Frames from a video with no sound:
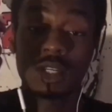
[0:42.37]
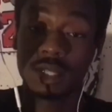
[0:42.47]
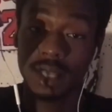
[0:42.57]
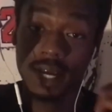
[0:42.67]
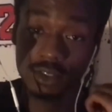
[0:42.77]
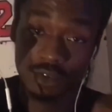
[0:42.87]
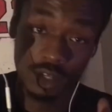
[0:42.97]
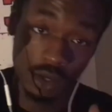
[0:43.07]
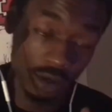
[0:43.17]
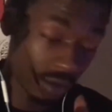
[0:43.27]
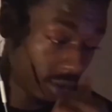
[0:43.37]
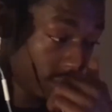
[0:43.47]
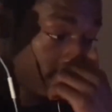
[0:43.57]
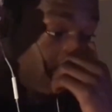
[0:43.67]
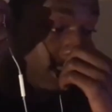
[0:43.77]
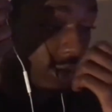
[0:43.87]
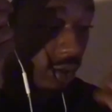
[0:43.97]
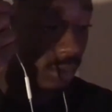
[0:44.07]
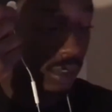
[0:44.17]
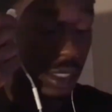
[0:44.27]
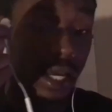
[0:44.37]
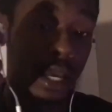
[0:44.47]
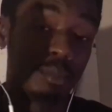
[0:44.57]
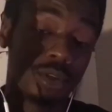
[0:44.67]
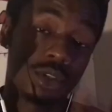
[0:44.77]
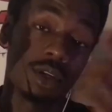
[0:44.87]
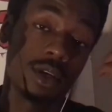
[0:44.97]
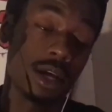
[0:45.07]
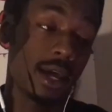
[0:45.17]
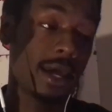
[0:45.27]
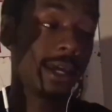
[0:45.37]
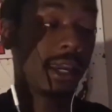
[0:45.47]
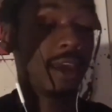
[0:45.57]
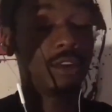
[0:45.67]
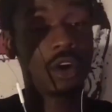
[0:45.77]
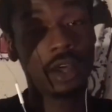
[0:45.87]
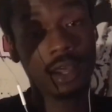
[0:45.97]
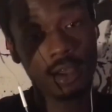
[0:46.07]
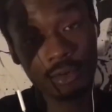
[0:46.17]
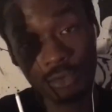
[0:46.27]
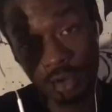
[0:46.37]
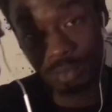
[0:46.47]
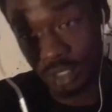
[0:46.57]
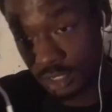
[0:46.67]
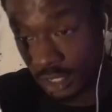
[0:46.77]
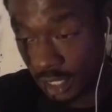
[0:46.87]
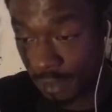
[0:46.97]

last video, you know what I'm saying? I gave y'all a free preset.